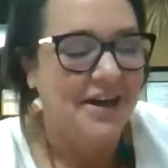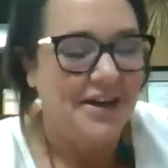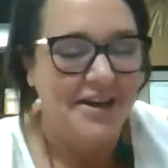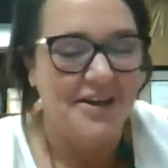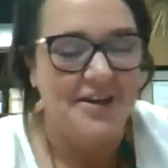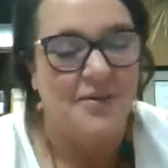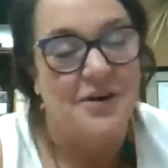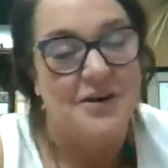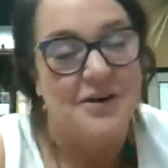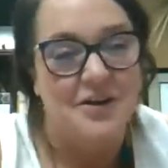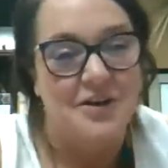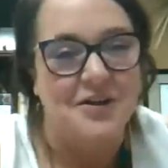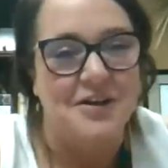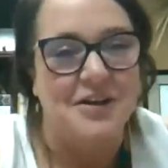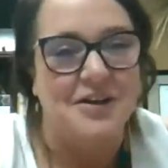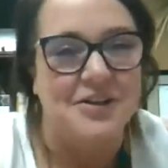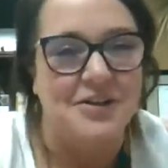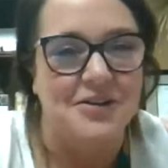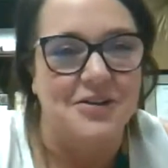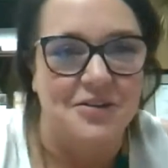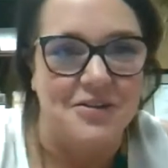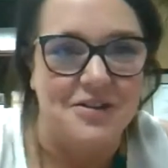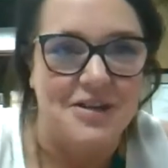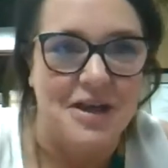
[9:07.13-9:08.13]
you can
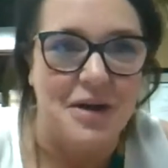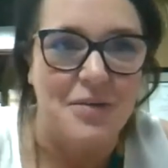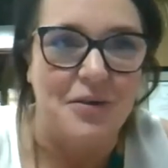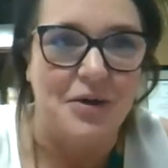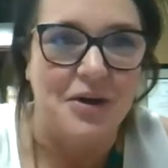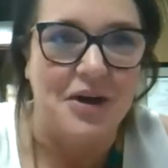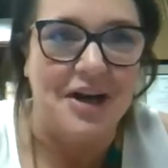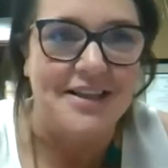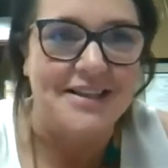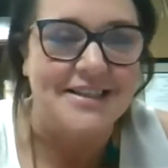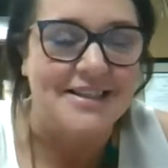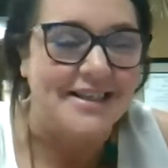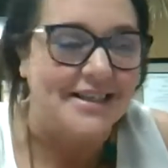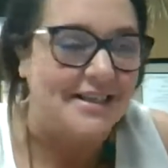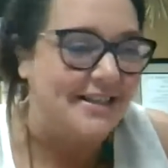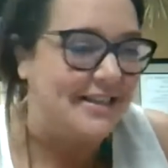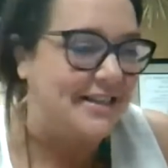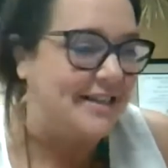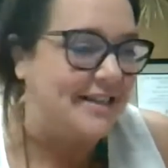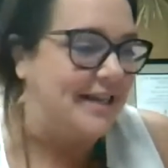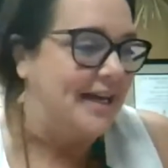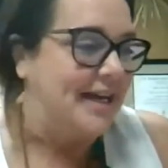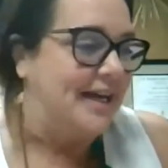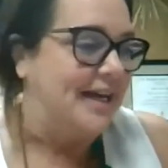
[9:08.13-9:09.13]
look through the table of
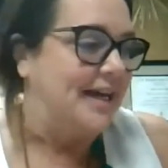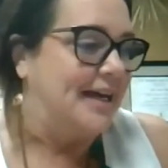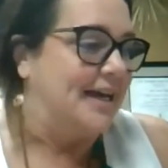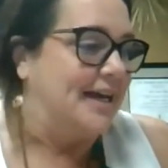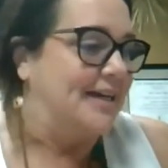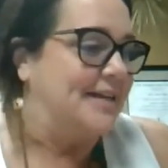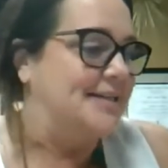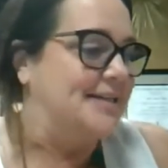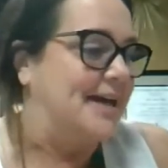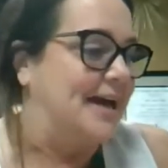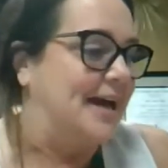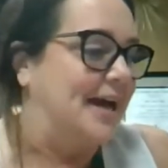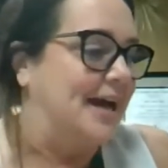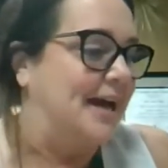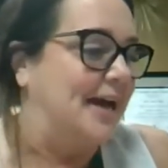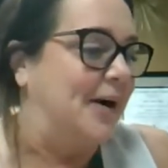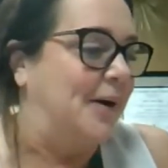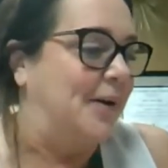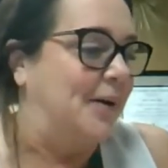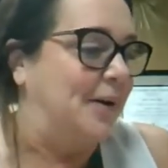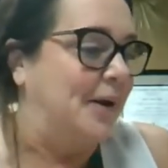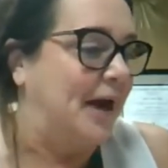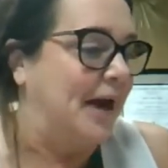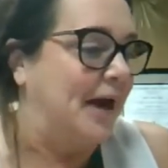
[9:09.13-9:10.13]
contents and say,
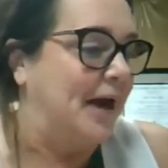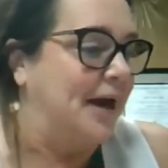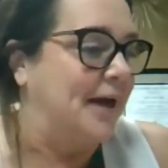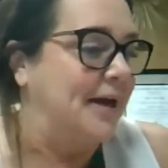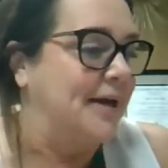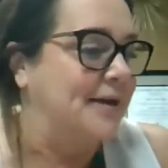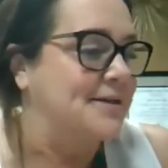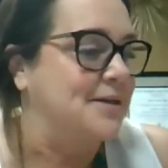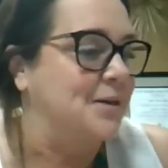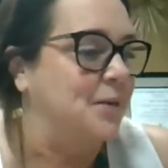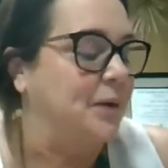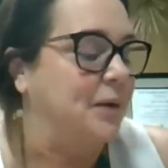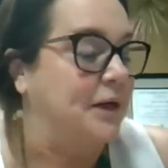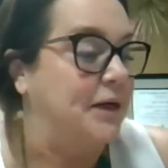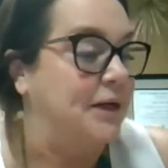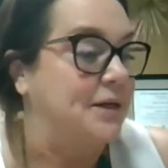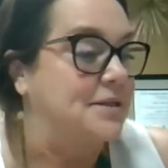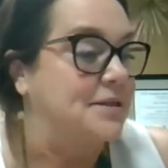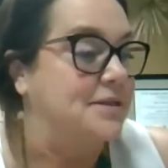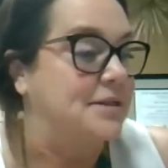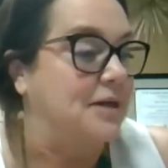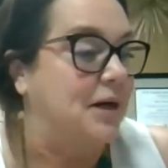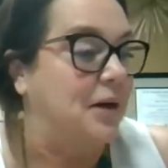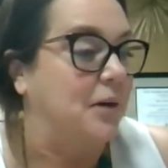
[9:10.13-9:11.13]
okay, so we're going
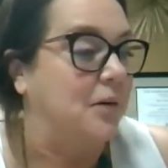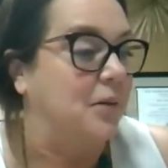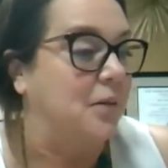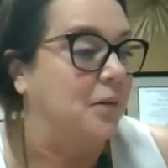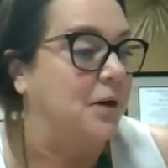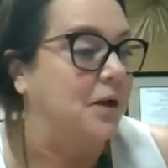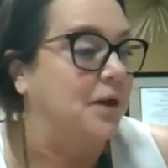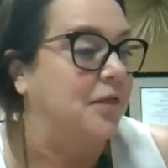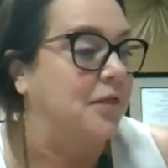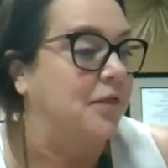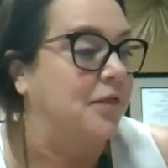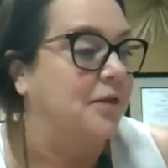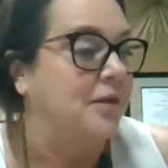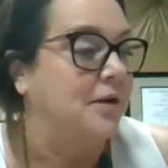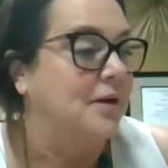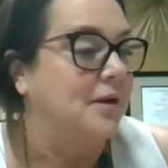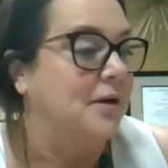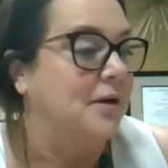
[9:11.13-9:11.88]
to start with,